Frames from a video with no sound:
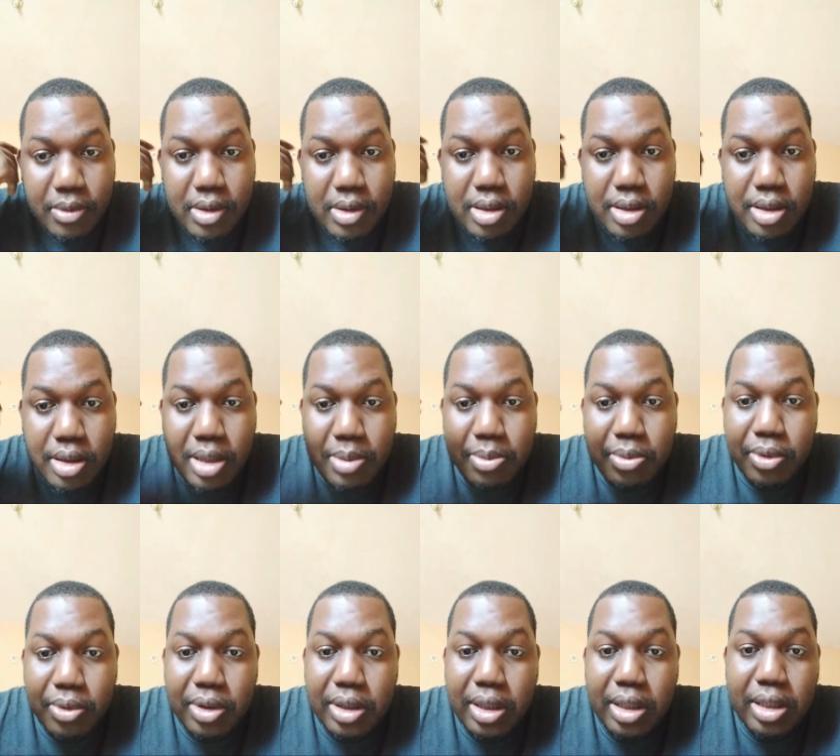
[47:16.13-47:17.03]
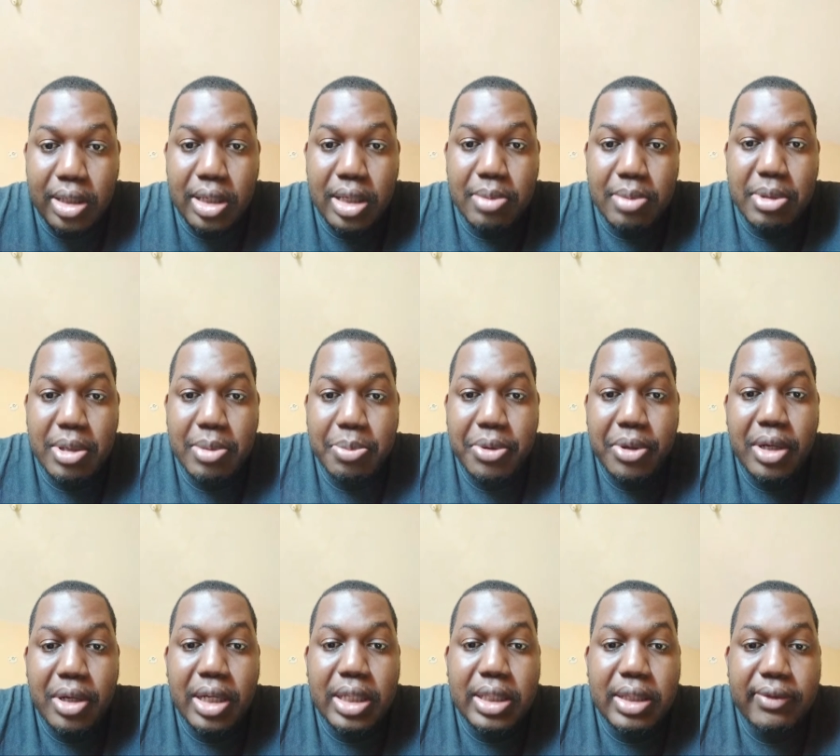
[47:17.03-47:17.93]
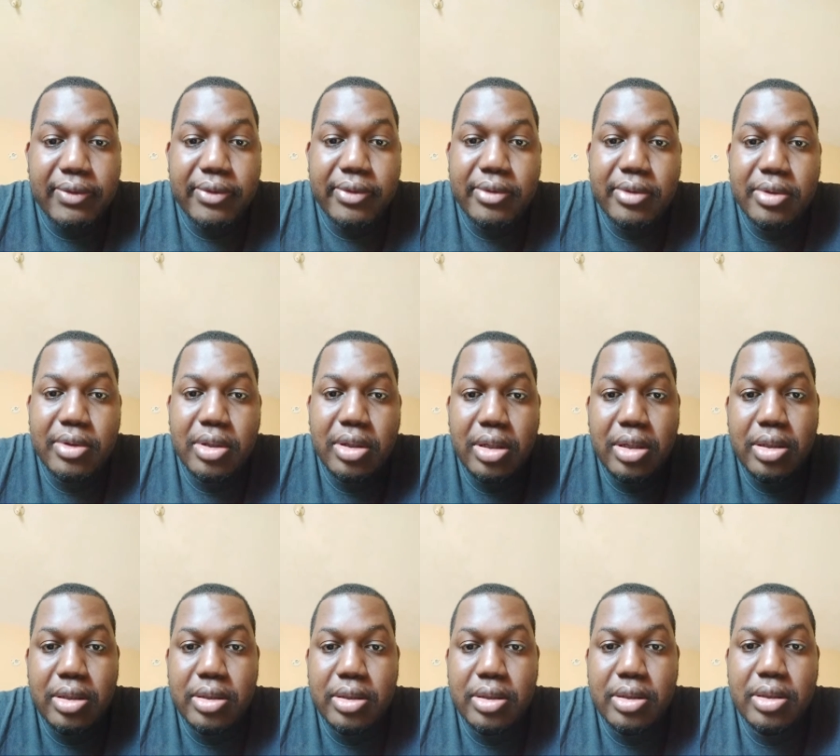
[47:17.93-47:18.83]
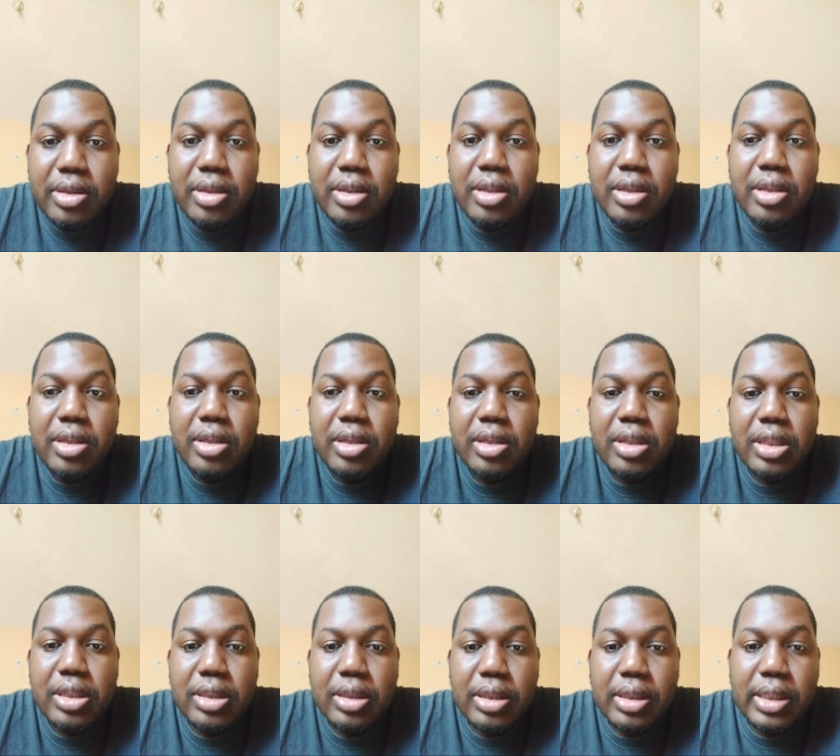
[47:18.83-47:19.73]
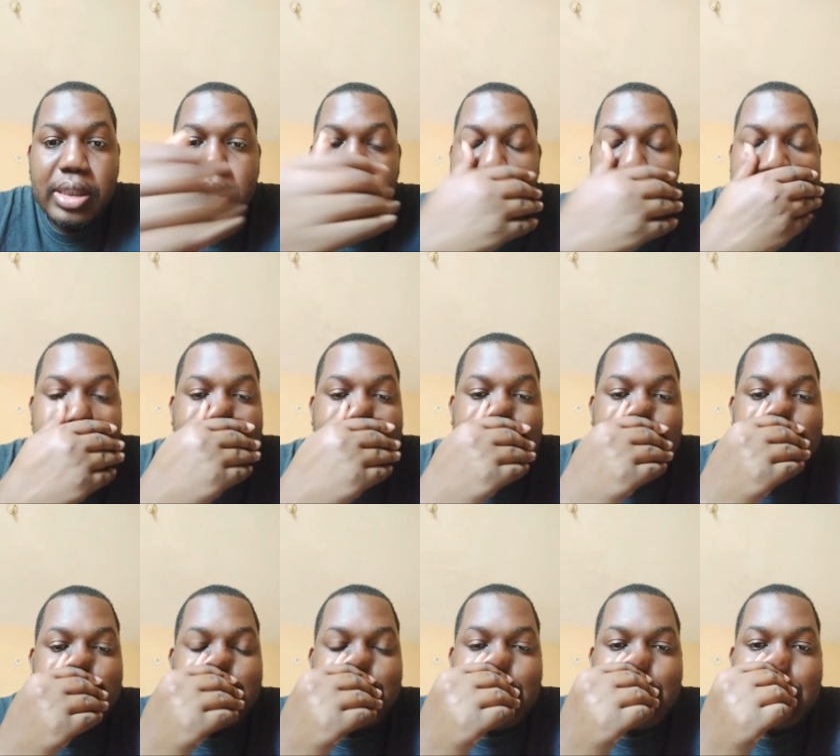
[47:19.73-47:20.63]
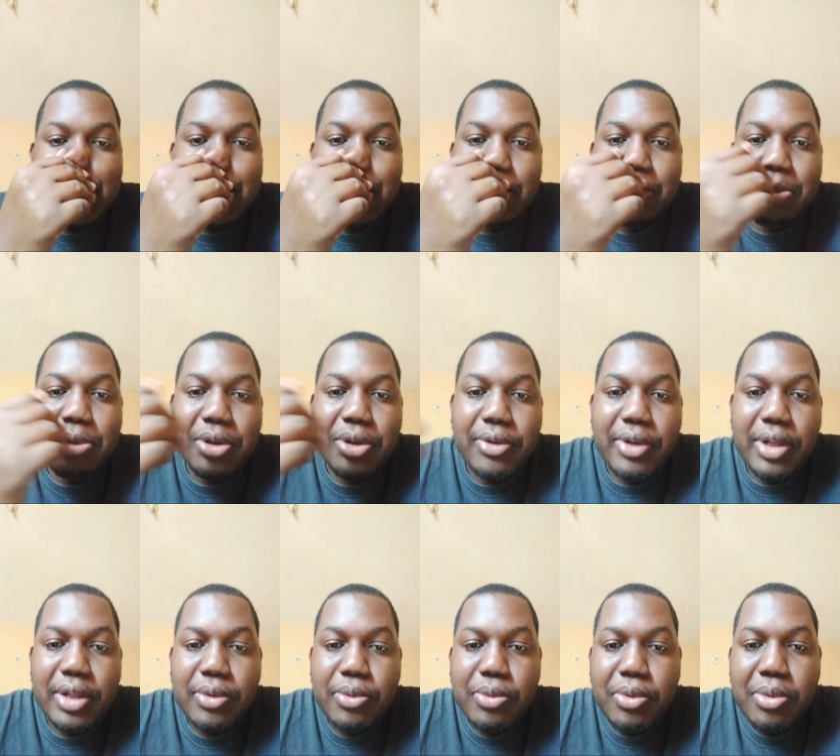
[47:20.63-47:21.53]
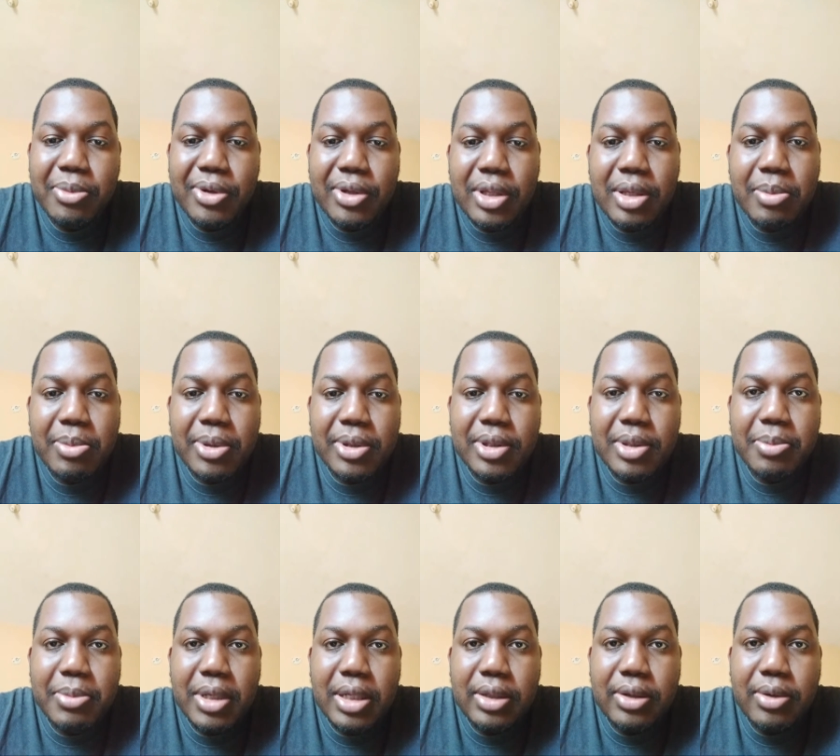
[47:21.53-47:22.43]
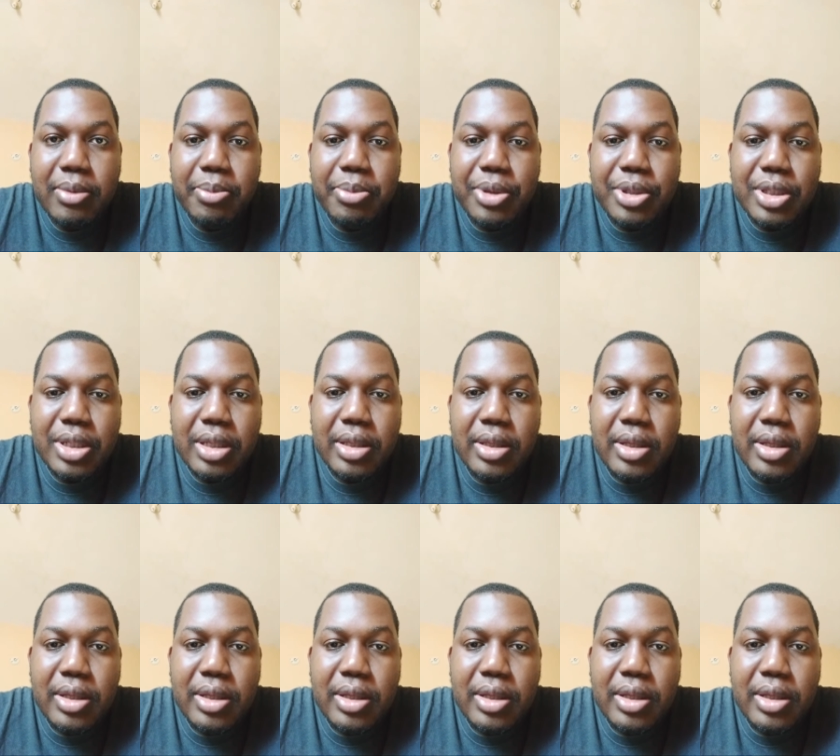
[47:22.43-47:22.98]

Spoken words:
them do 10 dB per octave. So that are the really thing me don't really know about the multi-band compressor.